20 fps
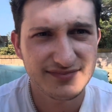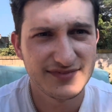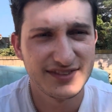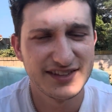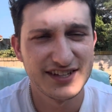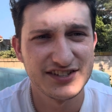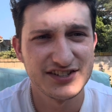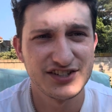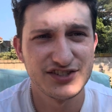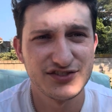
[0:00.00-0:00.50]

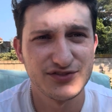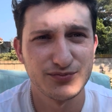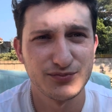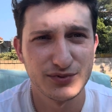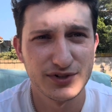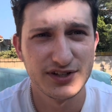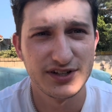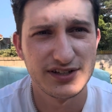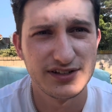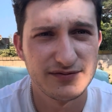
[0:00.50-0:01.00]
This is
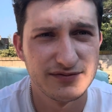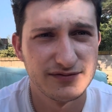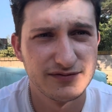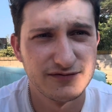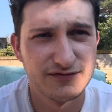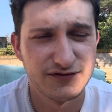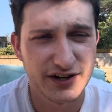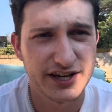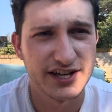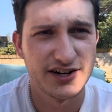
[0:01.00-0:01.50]
really
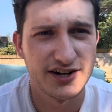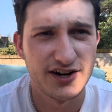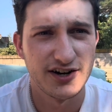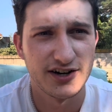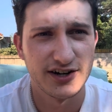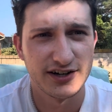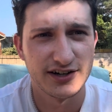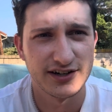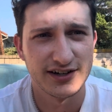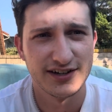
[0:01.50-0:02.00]
freaking
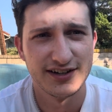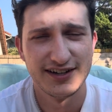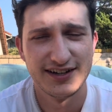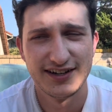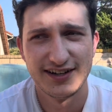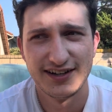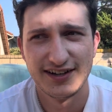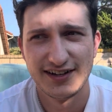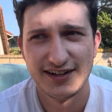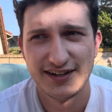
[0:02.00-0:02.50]
hard.
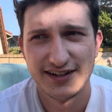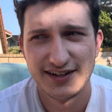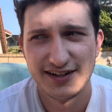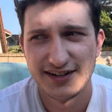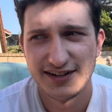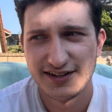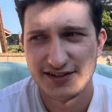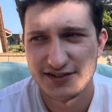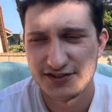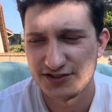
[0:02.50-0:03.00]

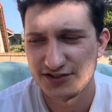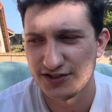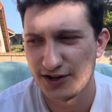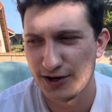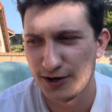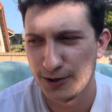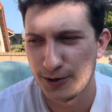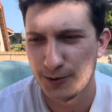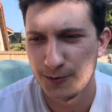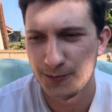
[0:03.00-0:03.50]

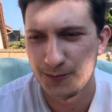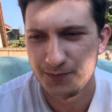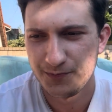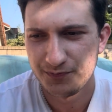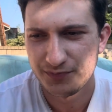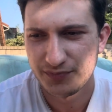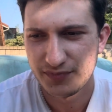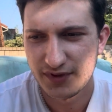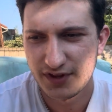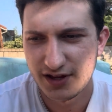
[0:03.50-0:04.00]
So,
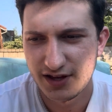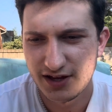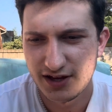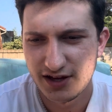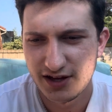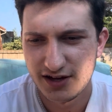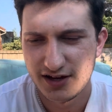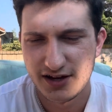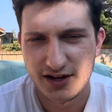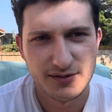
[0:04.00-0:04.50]

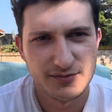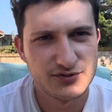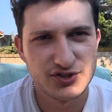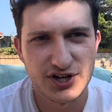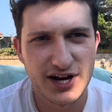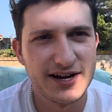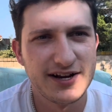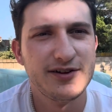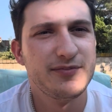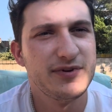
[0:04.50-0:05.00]

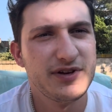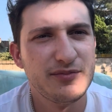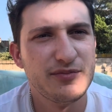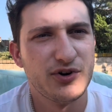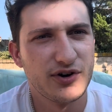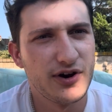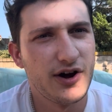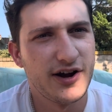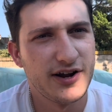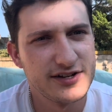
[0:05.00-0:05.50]
trying to be
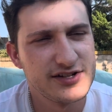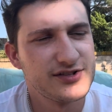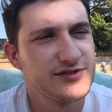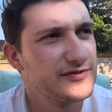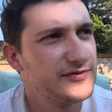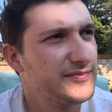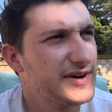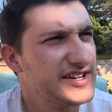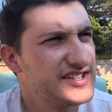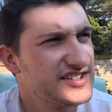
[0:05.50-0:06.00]
more honest
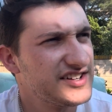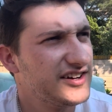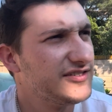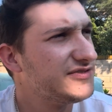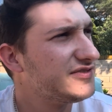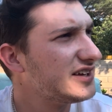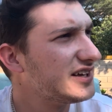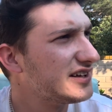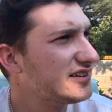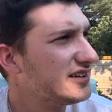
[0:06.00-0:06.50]
with
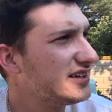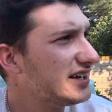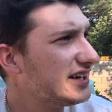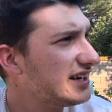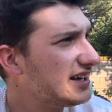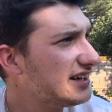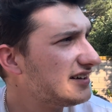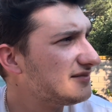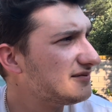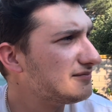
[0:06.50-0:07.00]
myself lately
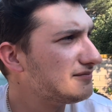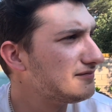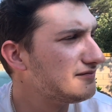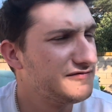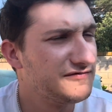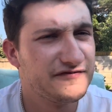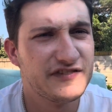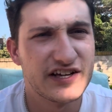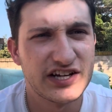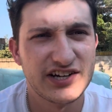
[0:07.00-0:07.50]
and
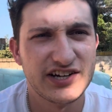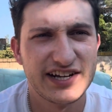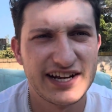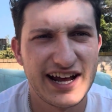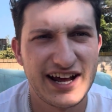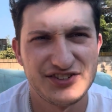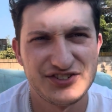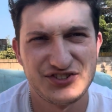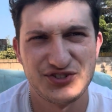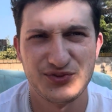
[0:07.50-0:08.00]
figuring
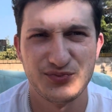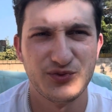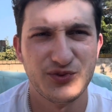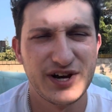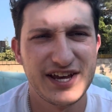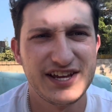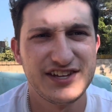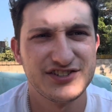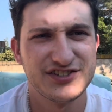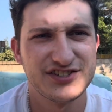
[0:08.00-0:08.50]
out some
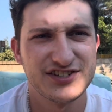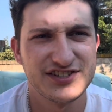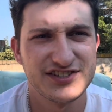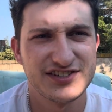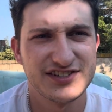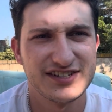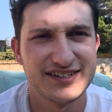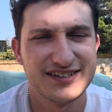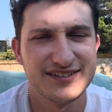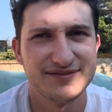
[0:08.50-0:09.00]
ways
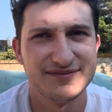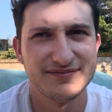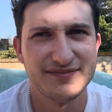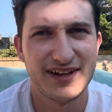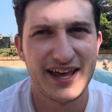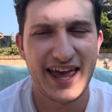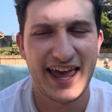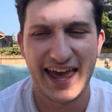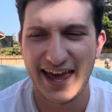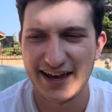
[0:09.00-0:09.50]
just to
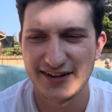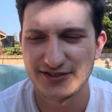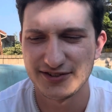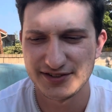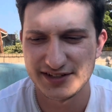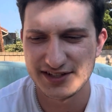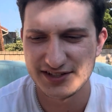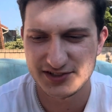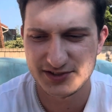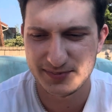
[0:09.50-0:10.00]
handle
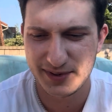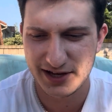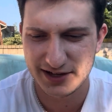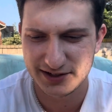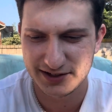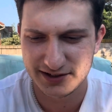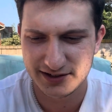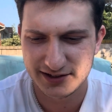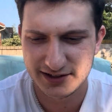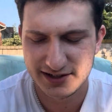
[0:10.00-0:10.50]
this
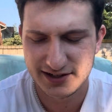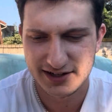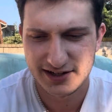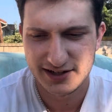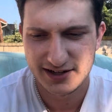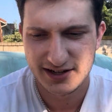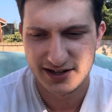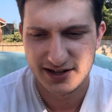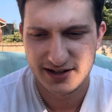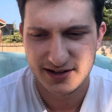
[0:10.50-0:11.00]
better,
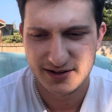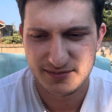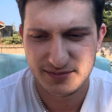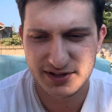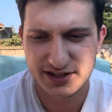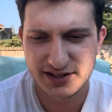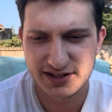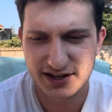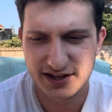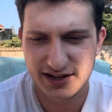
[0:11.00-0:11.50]

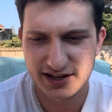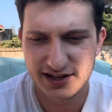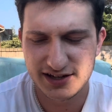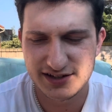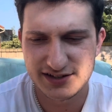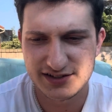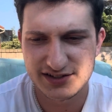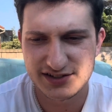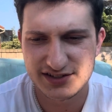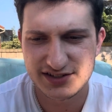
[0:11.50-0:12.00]

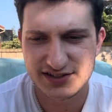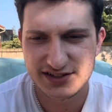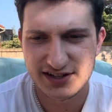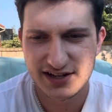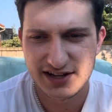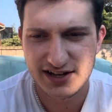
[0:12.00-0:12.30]
because